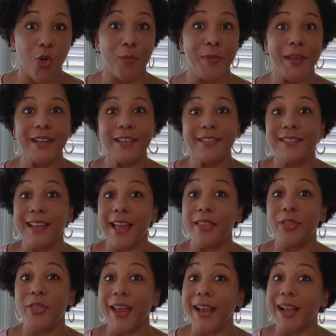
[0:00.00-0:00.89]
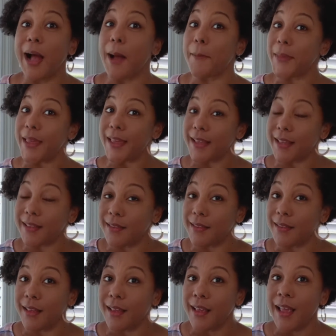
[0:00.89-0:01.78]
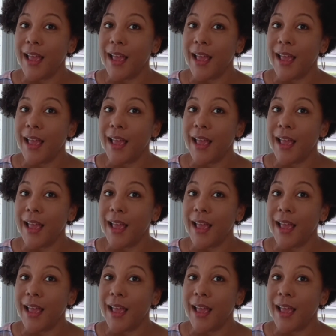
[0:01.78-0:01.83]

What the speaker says: because then they come in